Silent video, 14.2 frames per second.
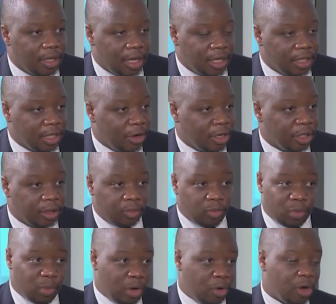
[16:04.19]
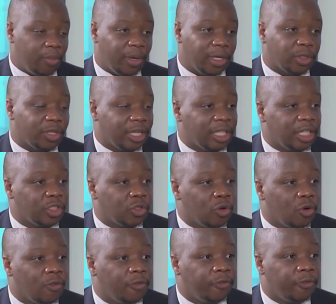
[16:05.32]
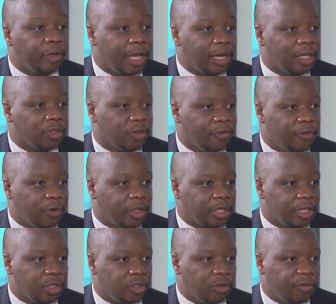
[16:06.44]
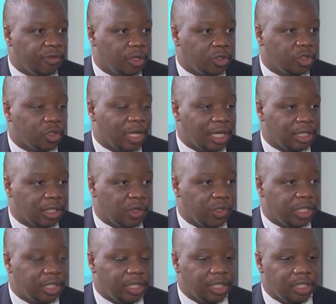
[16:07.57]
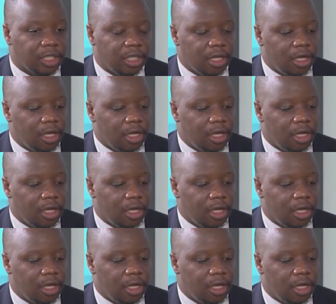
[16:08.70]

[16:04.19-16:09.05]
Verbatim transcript: And uh, we're going back to that issue of getting to the fourth industrial revolution as a continent.